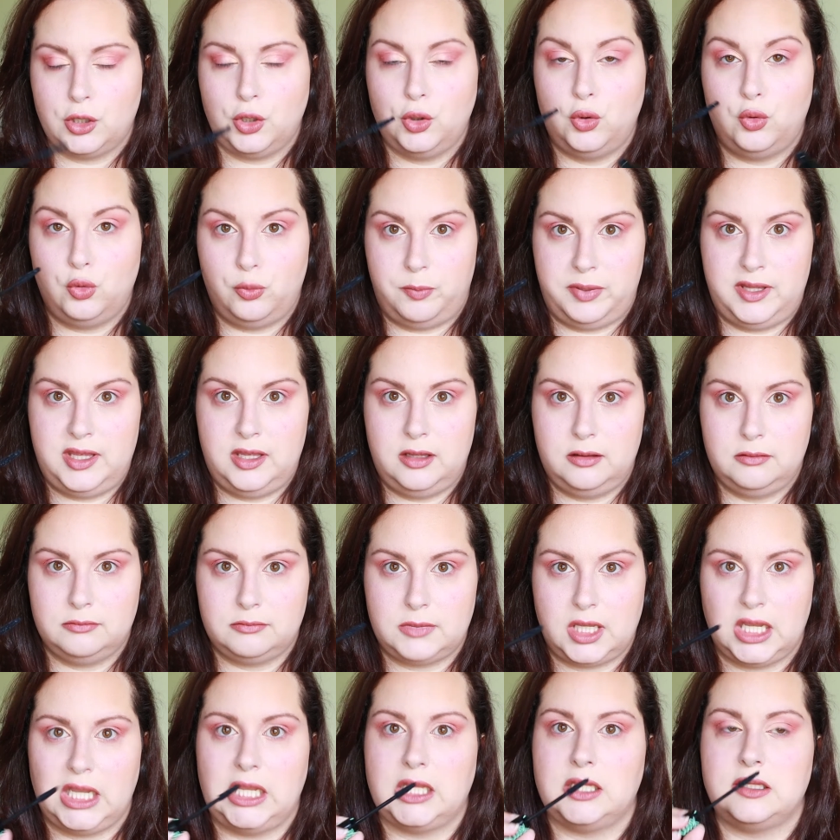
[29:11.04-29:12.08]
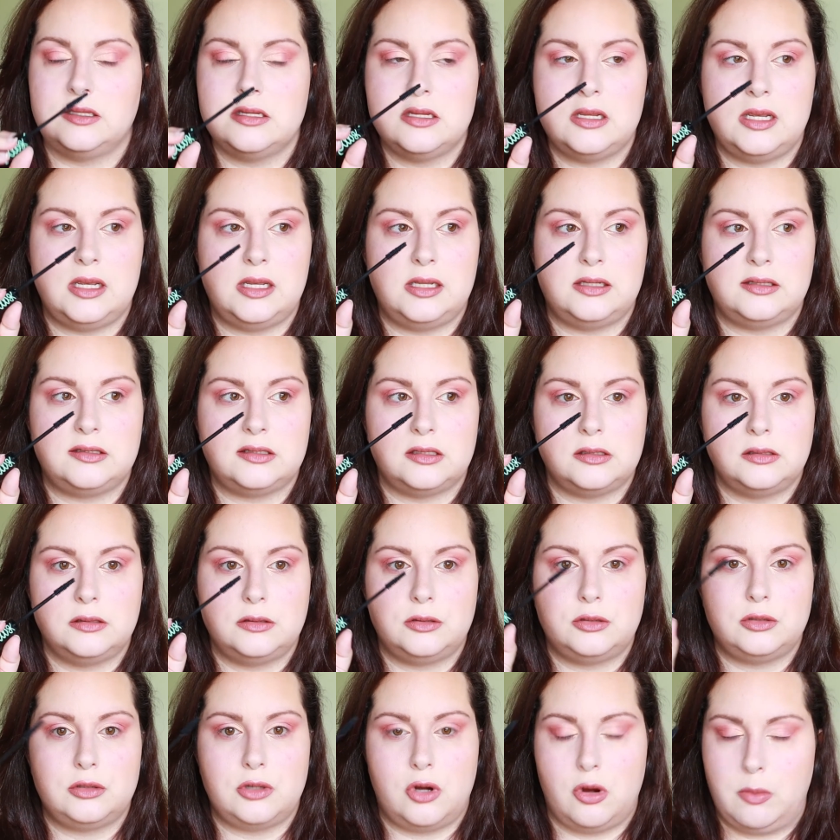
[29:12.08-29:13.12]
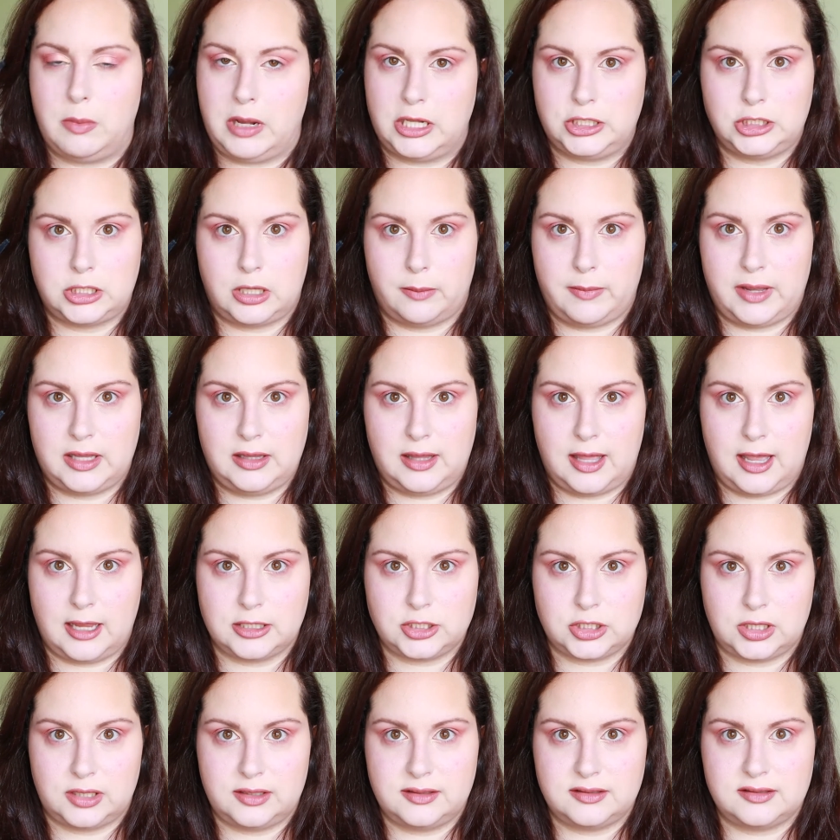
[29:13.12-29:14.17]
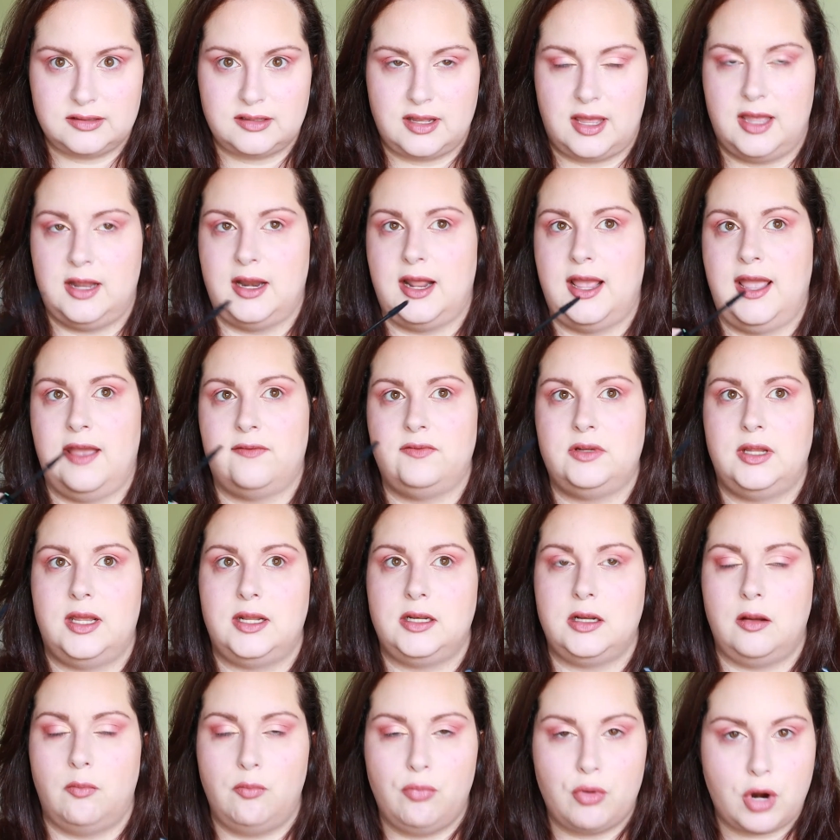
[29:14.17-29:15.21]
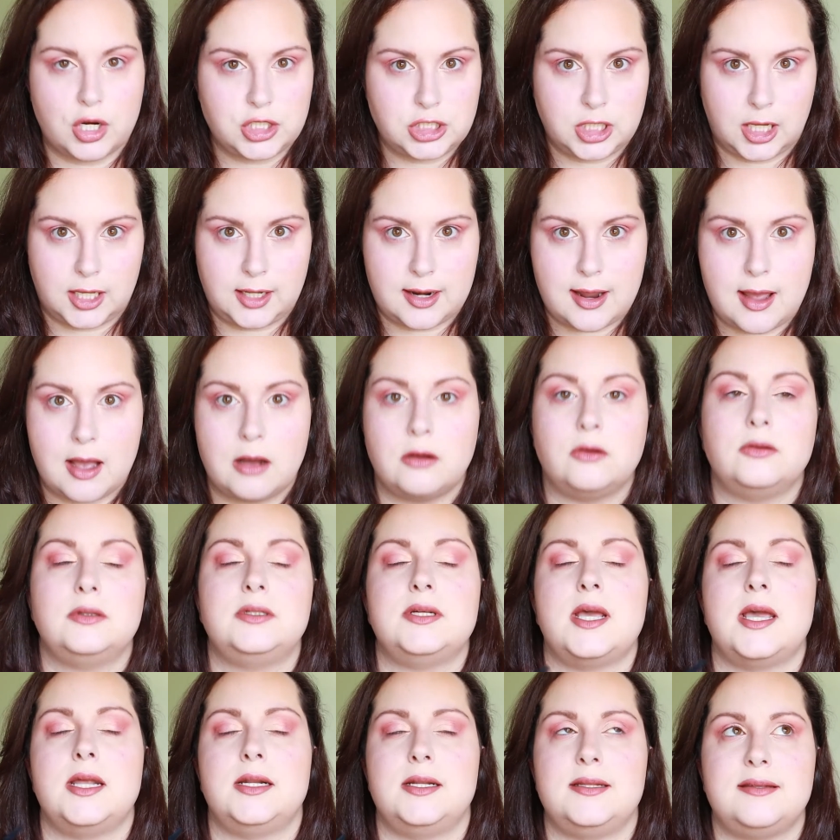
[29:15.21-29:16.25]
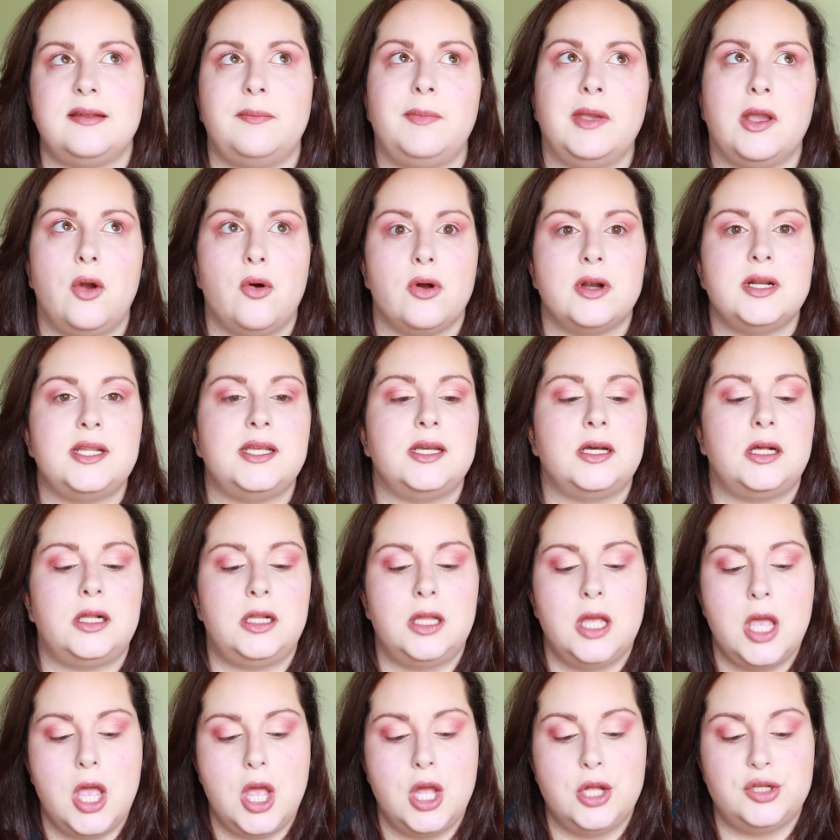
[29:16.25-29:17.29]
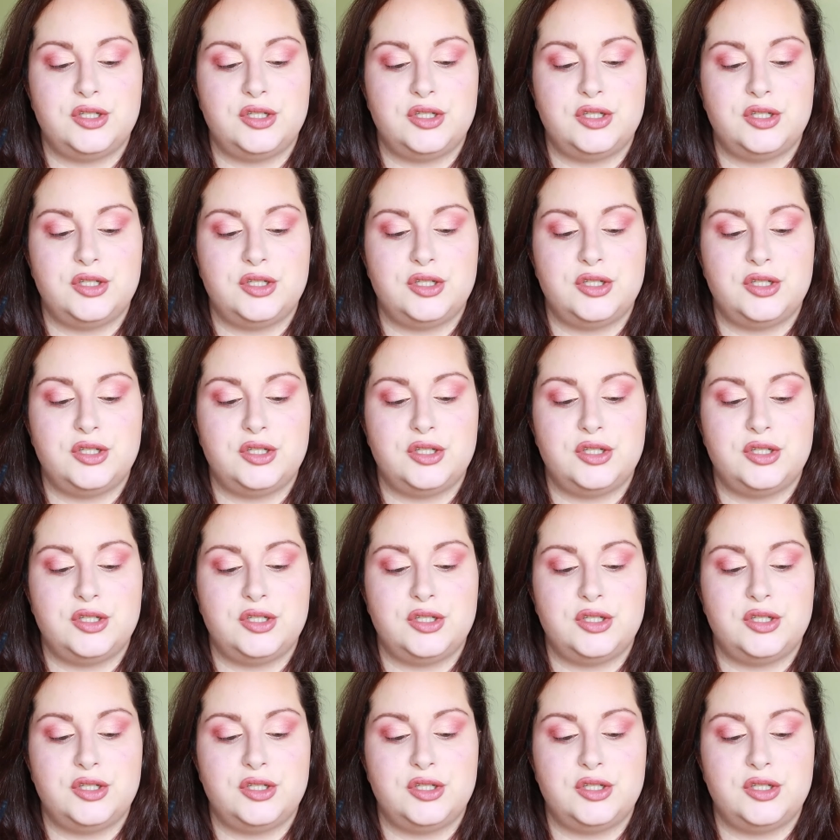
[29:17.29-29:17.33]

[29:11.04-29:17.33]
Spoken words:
goopy. Like it is so much on my lashes, and I have to end up brushing it out, and it's a big ordeal.